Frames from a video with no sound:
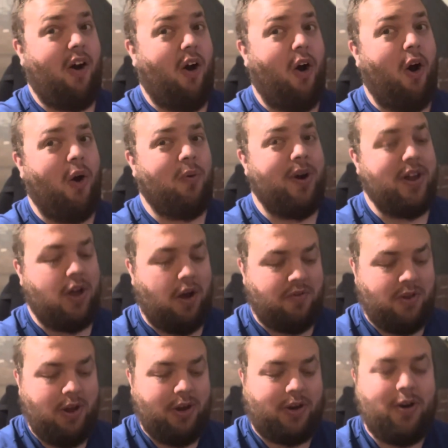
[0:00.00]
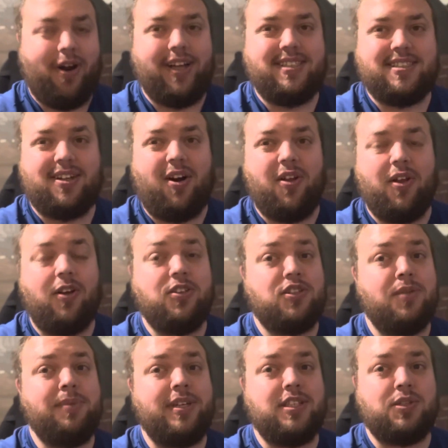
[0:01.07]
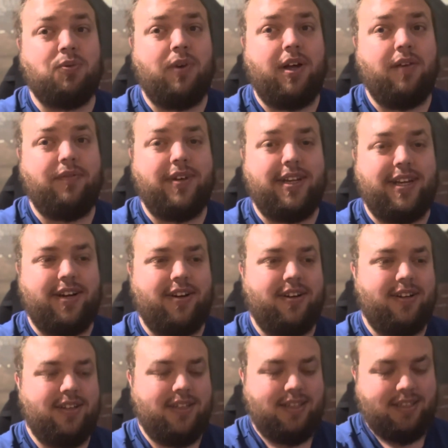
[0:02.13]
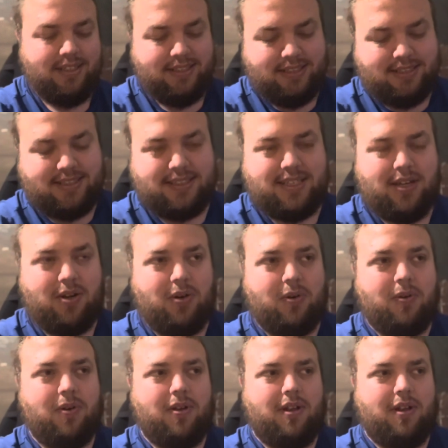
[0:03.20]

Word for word: Already off to a great start. There should be 12 in here. So,